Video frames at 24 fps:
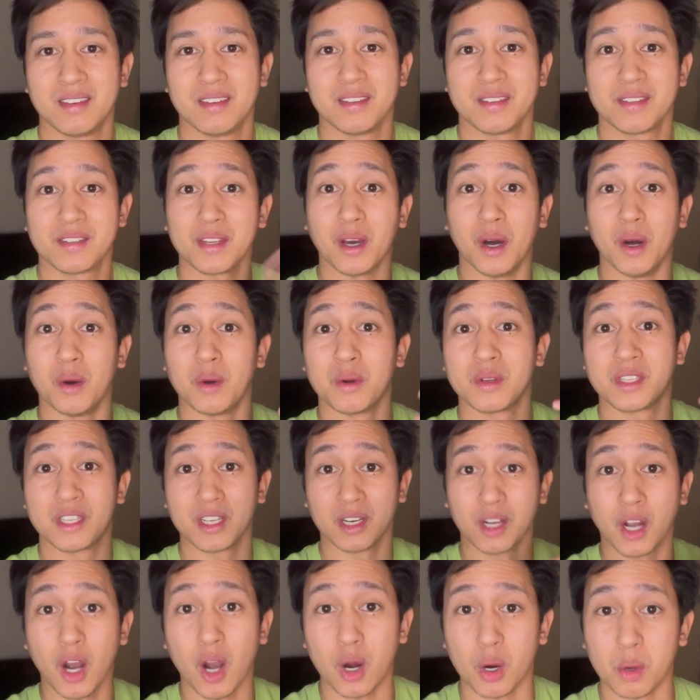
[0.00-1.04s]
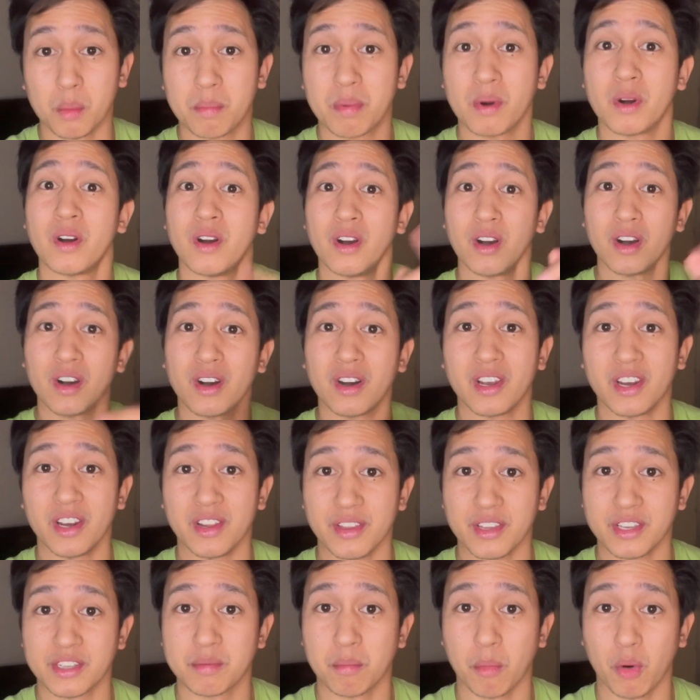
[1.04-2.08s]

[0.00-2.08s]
So to cope, earlier this